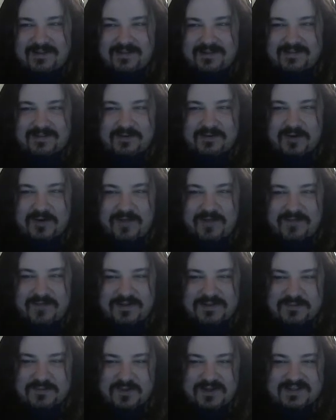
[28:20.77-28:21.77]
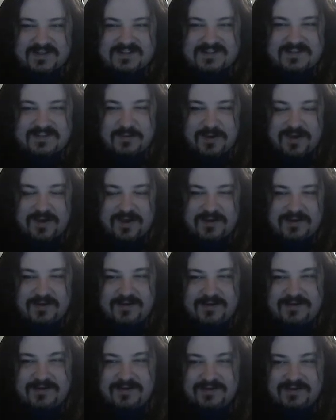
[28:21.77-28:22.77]
The graphic is working so
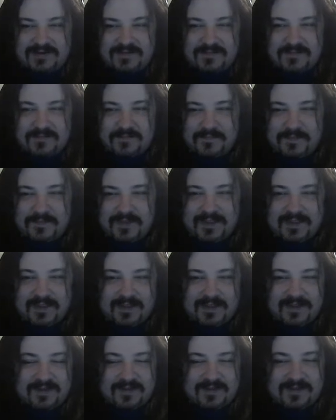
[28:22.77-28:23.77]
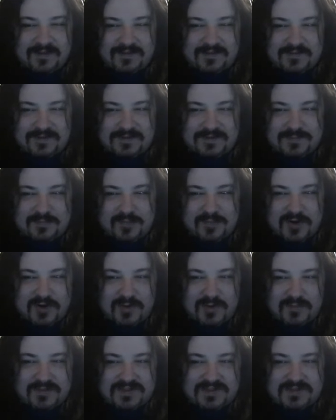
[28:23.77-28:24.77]
hard. These
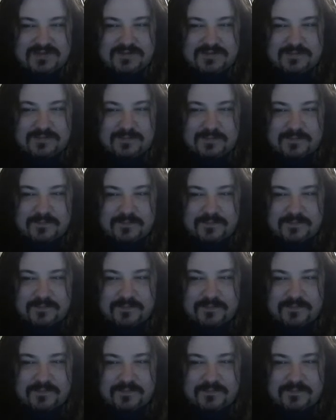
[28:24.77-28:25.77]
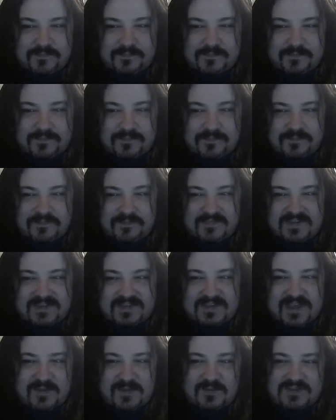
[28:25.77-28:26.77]
burbs. This
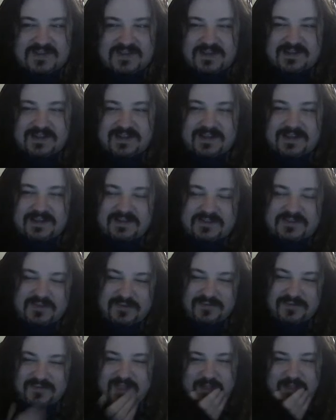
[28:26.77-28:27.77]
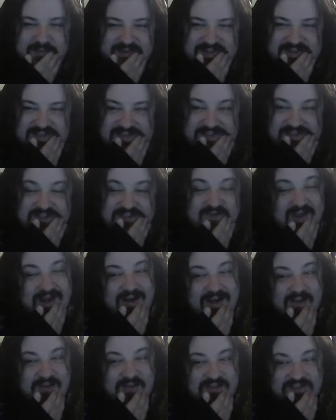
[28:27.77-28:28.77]
game was on, like, 2 floppy disks. That's right,
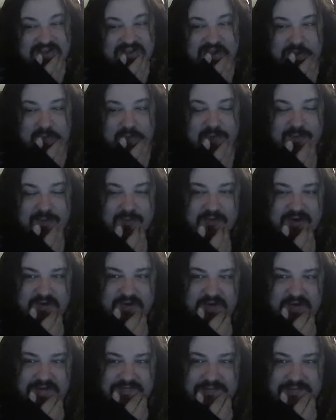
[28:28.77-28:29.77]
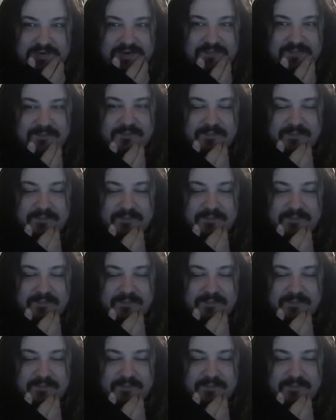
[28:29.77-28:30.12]
another song would be pretty rough for it.